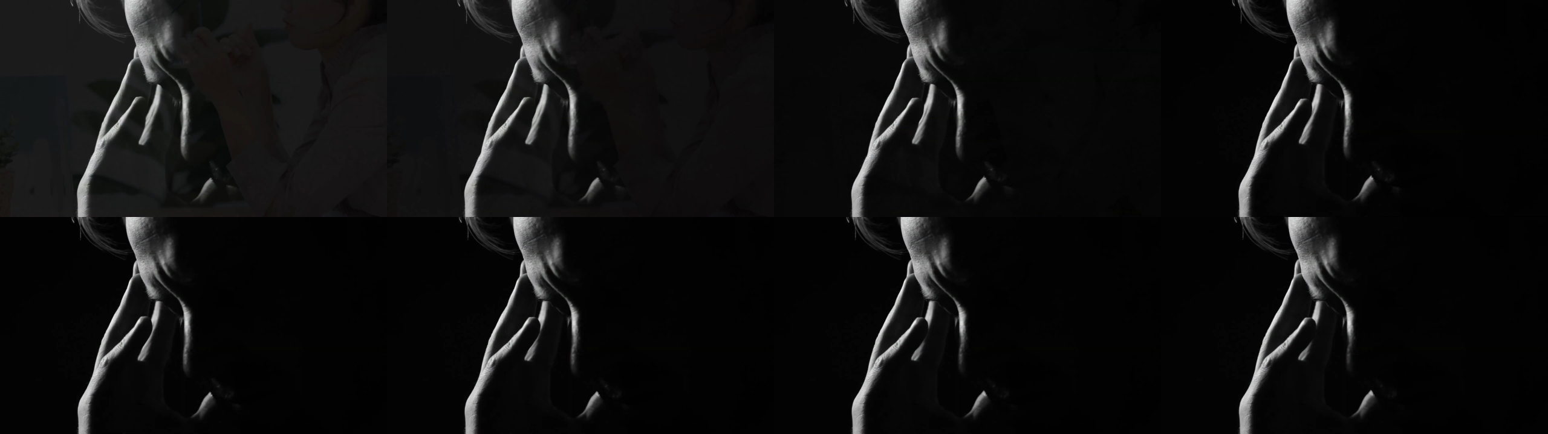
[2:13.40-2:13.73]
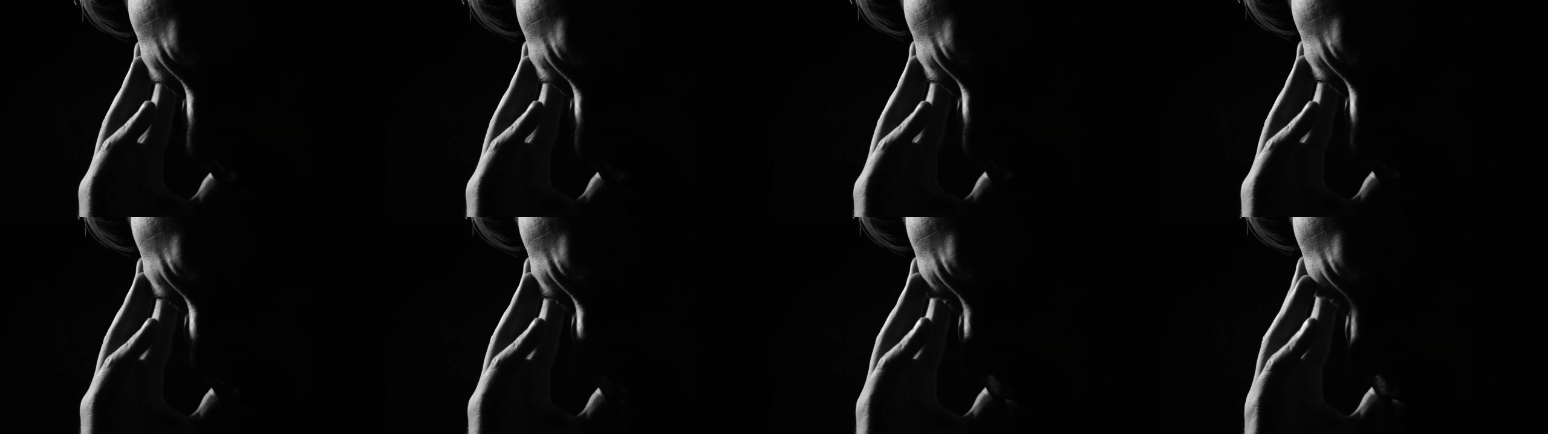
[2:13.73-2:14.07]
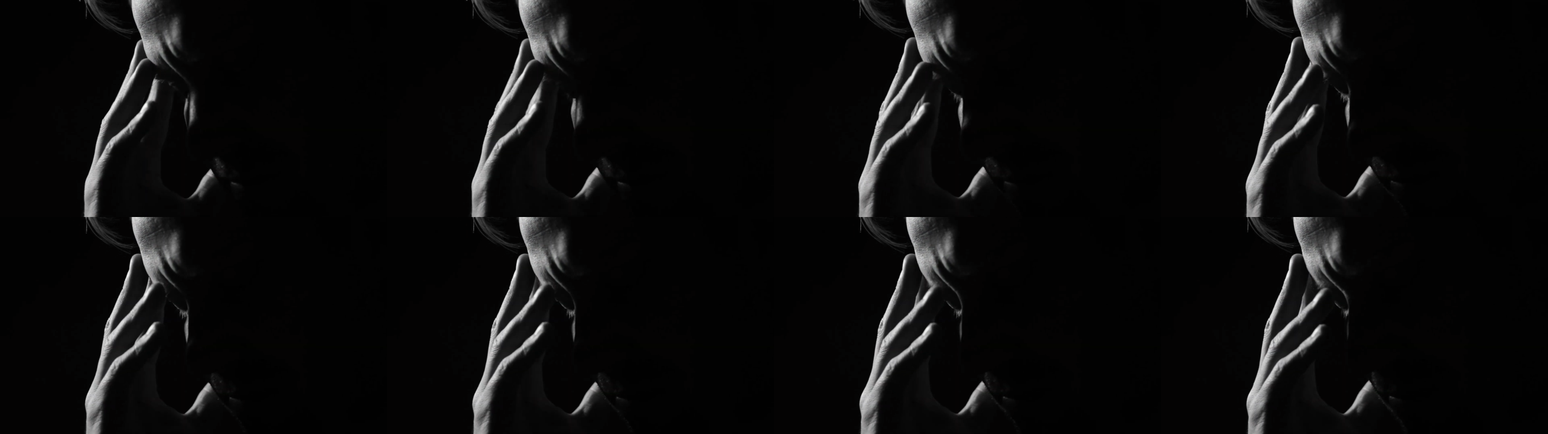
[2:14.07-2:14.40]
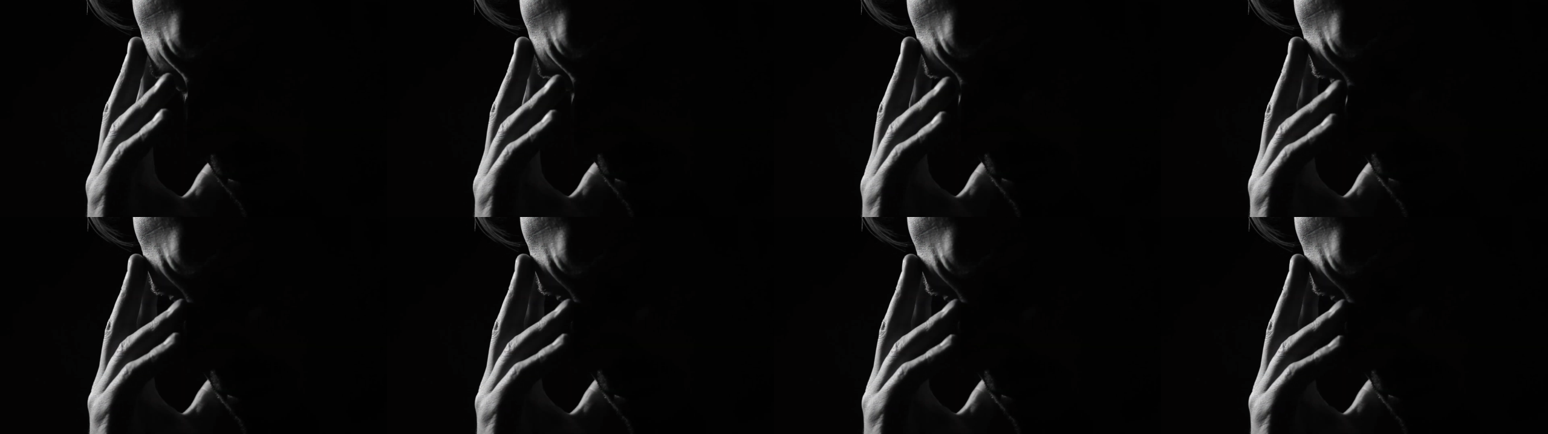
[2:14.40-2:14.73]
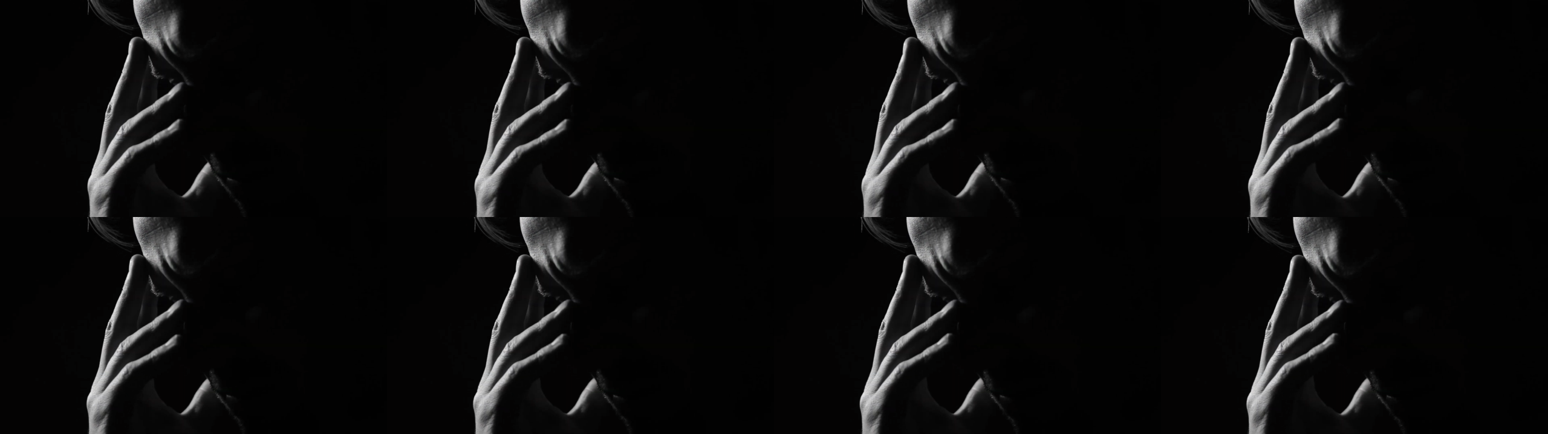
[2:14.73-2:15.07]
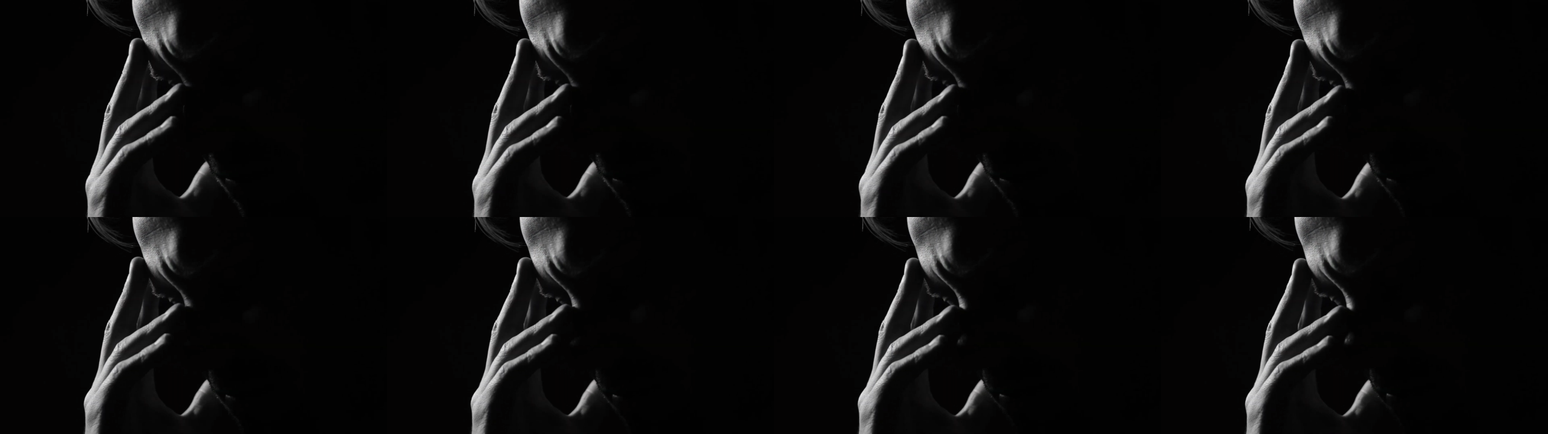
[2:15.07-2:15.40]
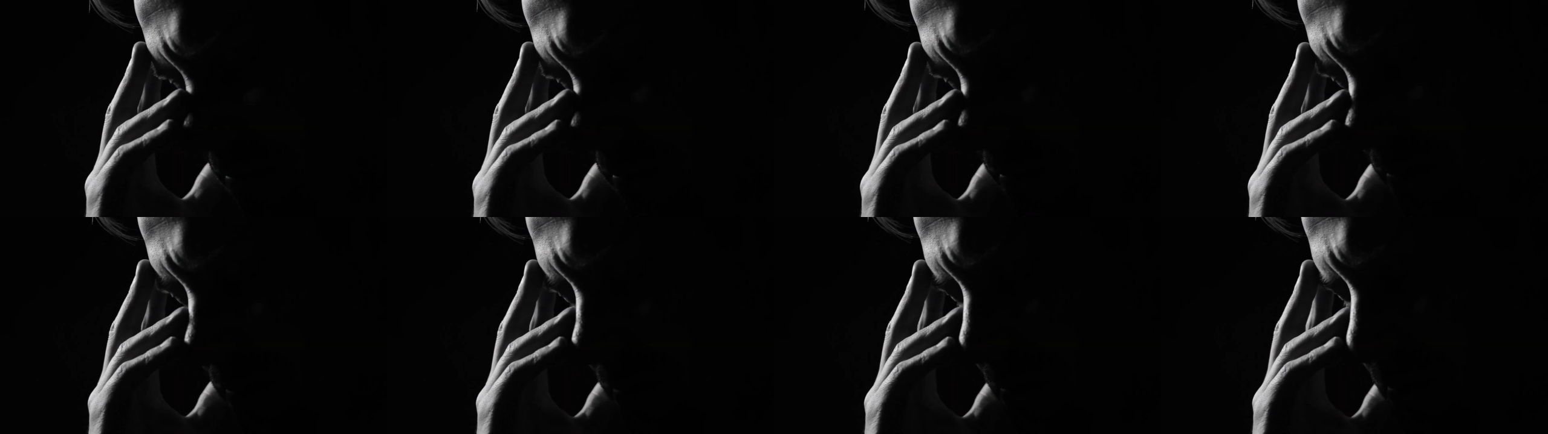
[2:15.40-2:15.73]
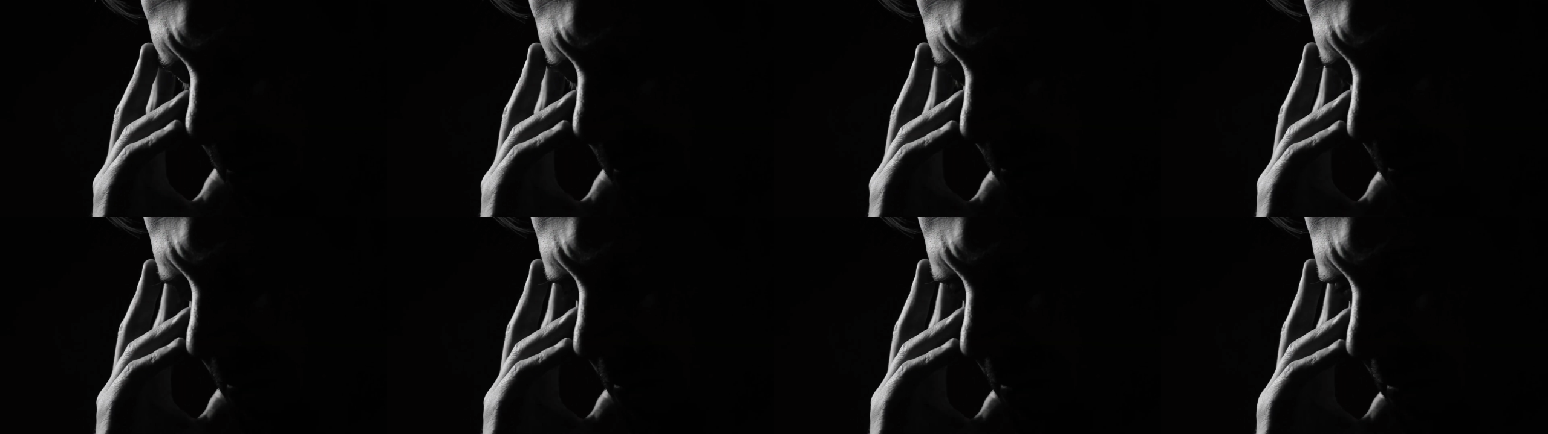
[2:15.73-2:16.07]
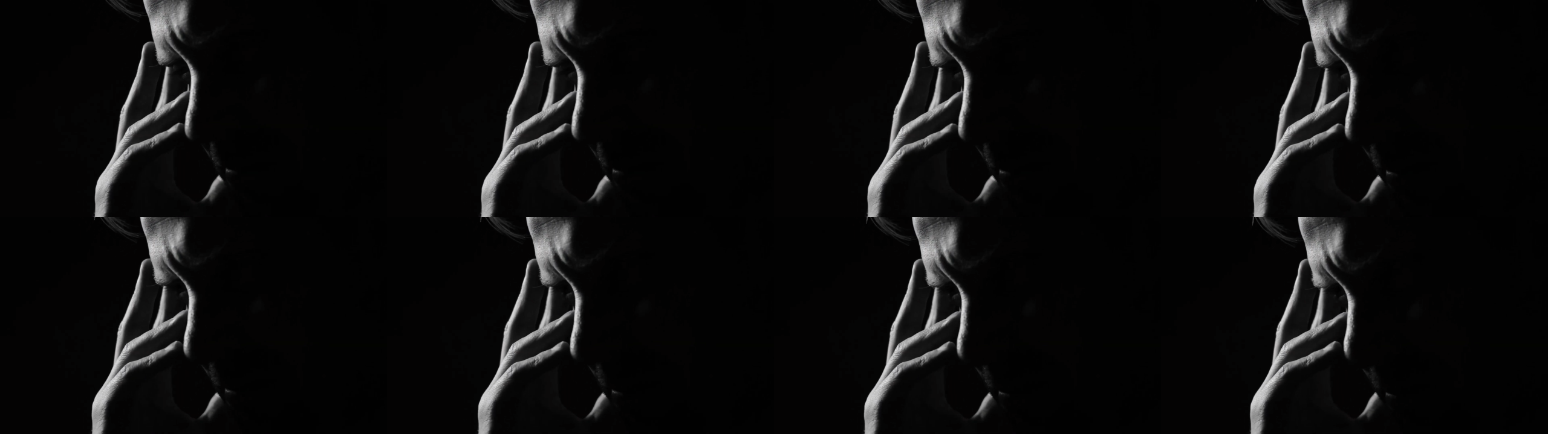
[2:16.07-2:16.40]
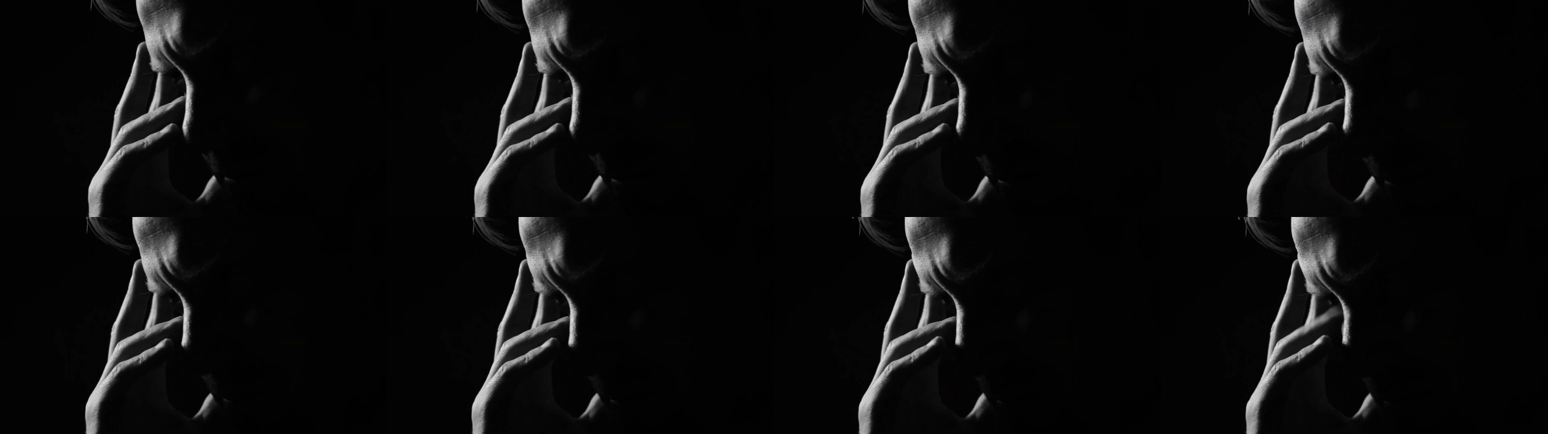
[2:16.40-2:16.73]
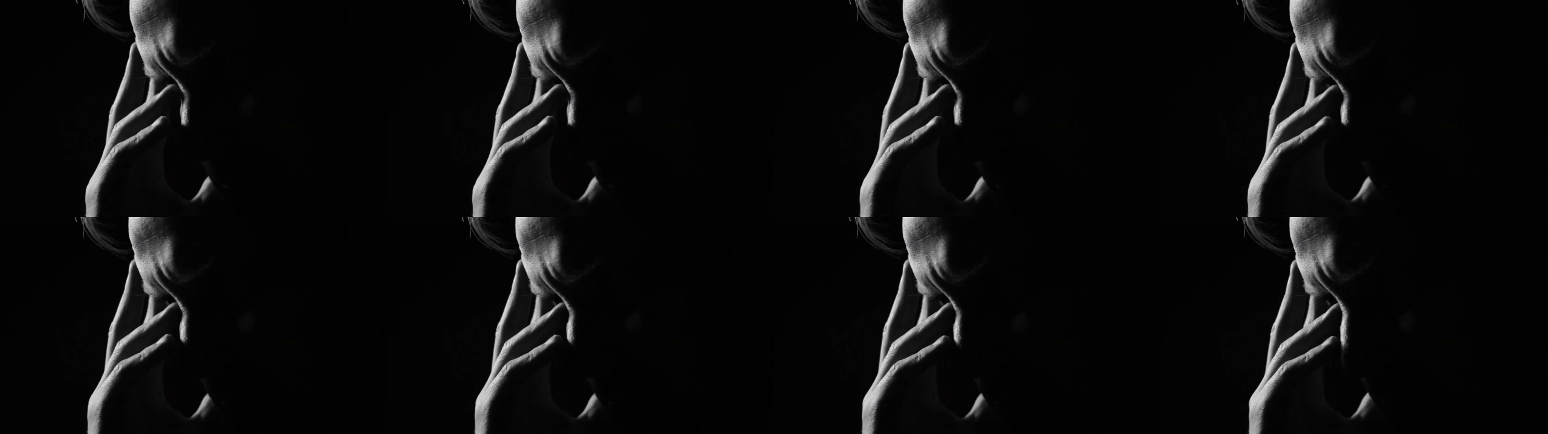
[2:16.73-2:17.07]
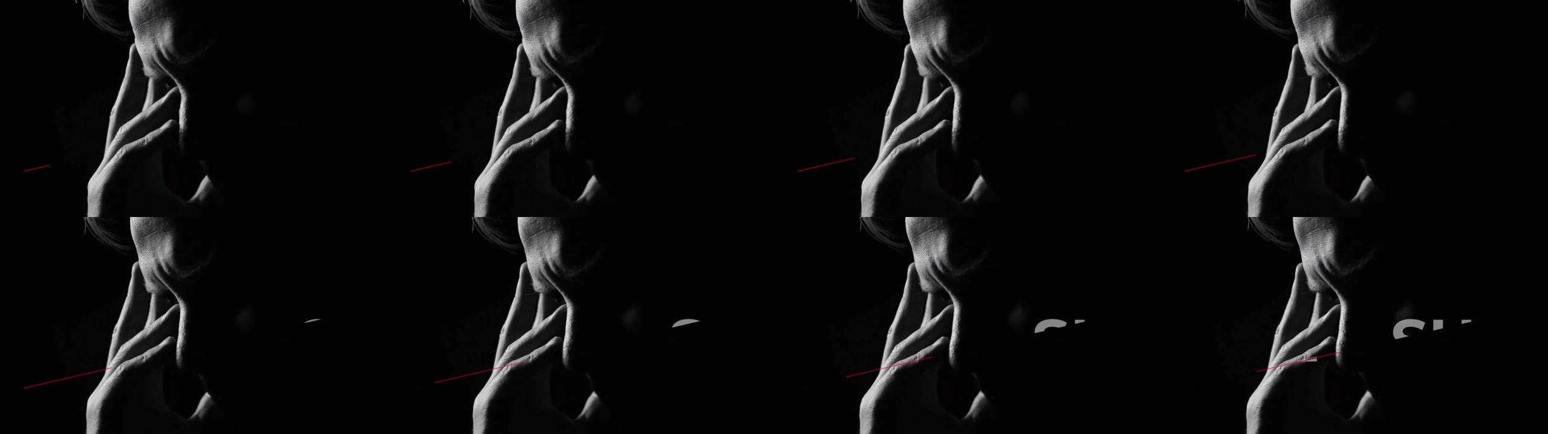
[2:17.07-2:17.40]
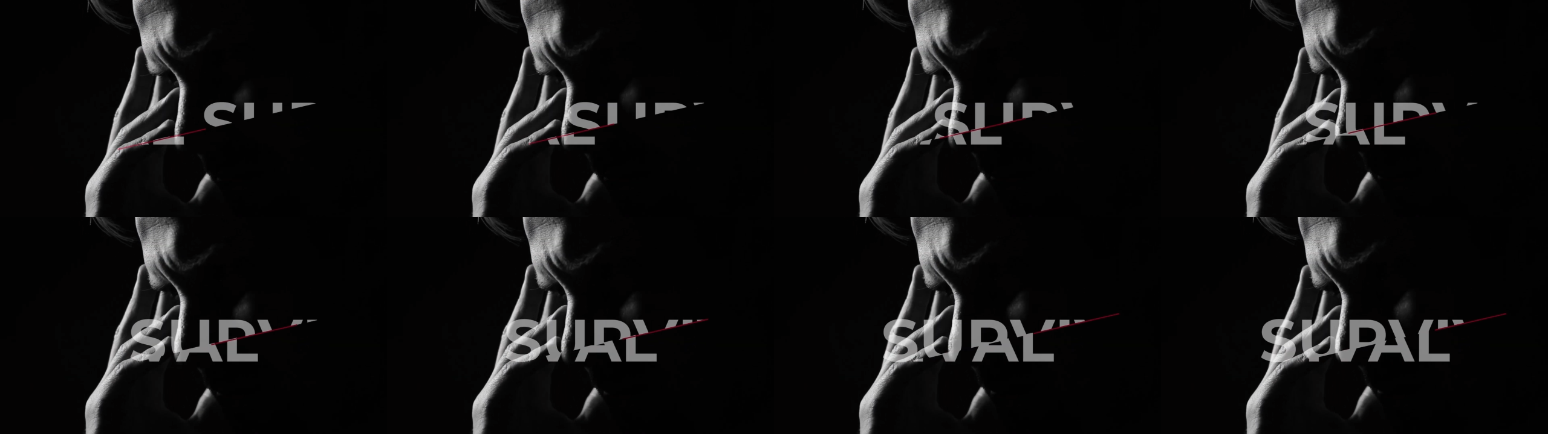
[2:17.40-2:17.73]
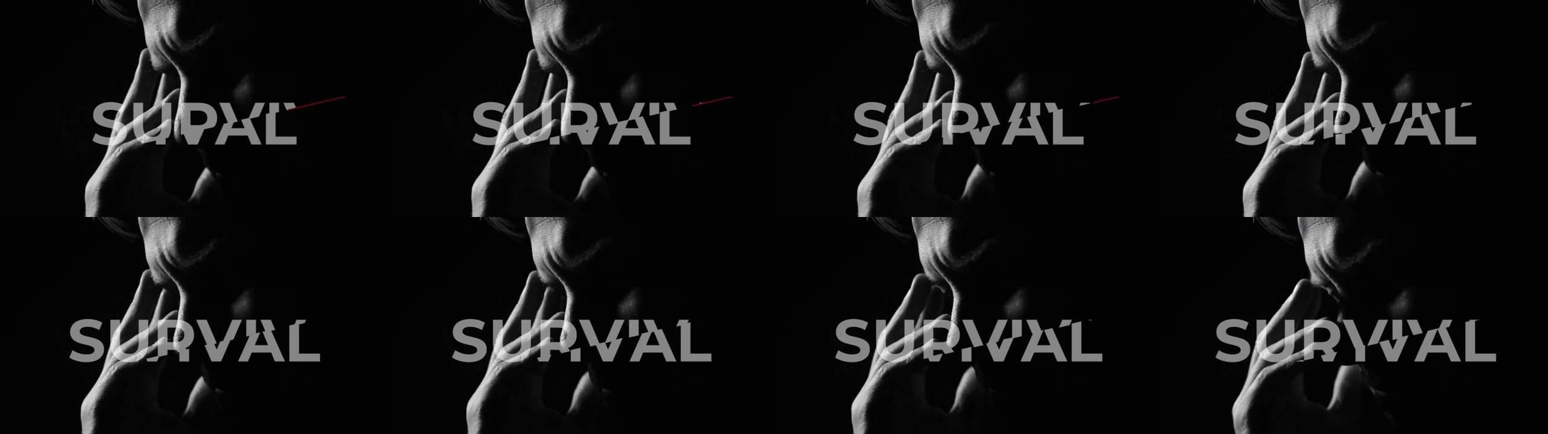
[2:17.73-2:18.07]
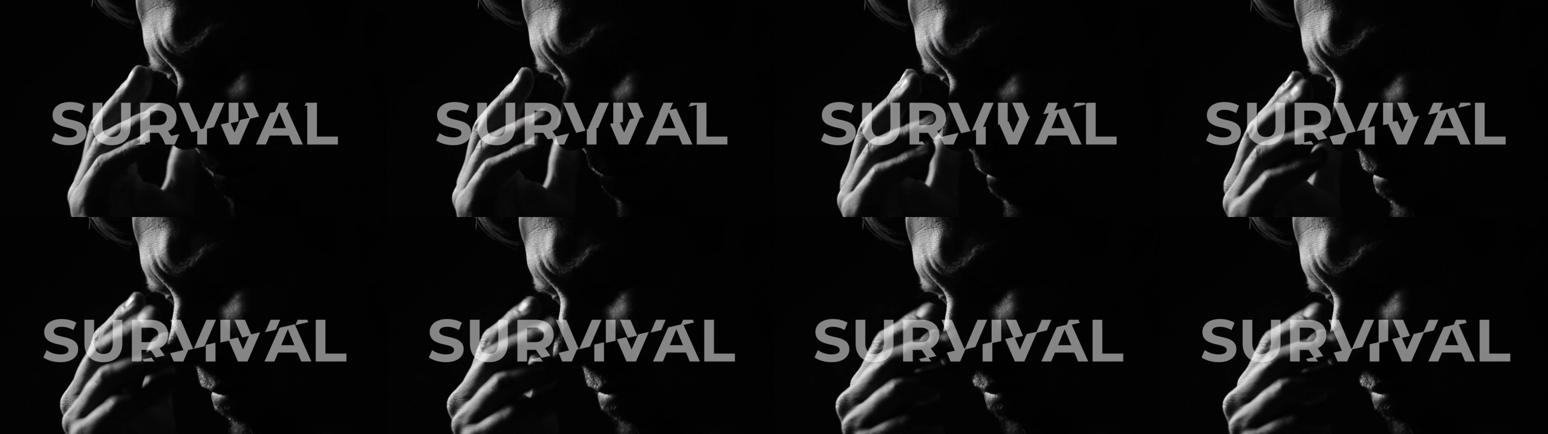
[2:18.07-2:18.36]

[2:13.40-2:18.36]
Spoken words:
[unreadable: no face in view]